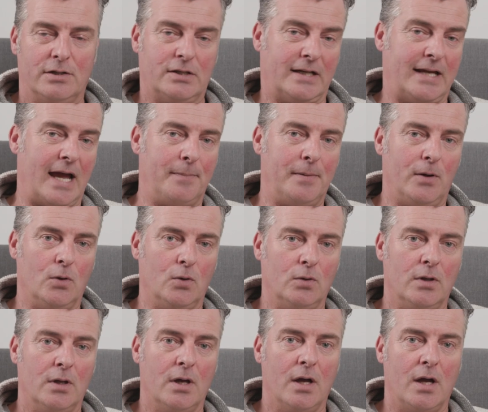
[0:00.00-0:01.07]
To cap it
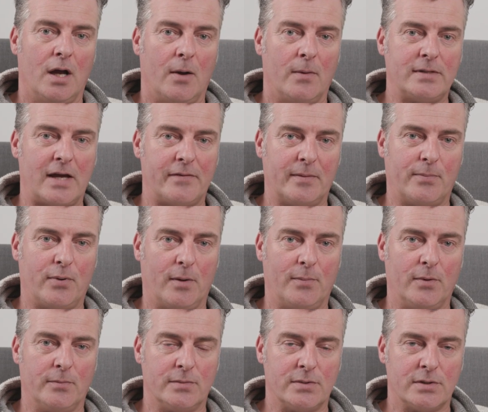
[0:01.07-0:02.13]
all, I was having
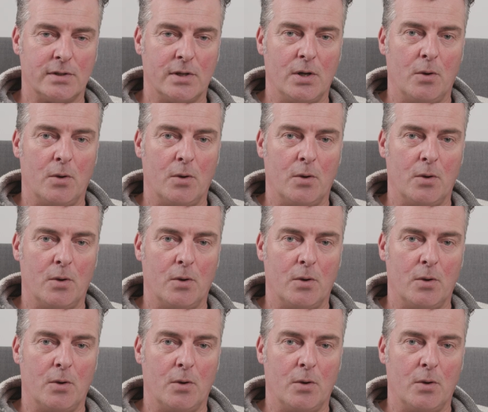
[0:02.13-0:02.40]
problems